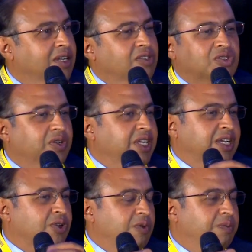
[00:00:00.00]
So
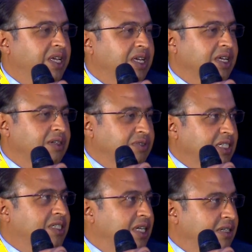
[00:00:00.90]
it could be in
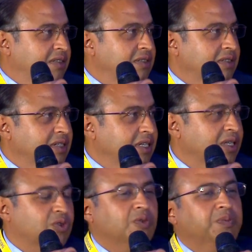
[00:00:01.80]
retail,
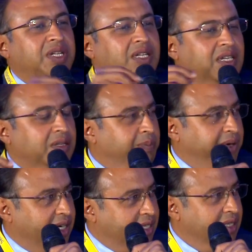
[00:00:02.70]
it could be in
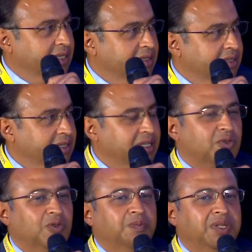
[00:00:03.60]
parking, it
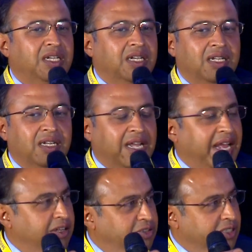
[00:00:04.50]
could be in
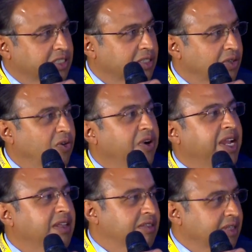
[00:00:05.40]
energy or
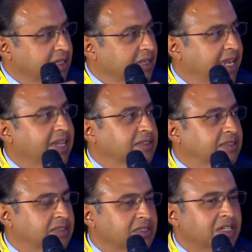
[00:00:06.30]
anything else.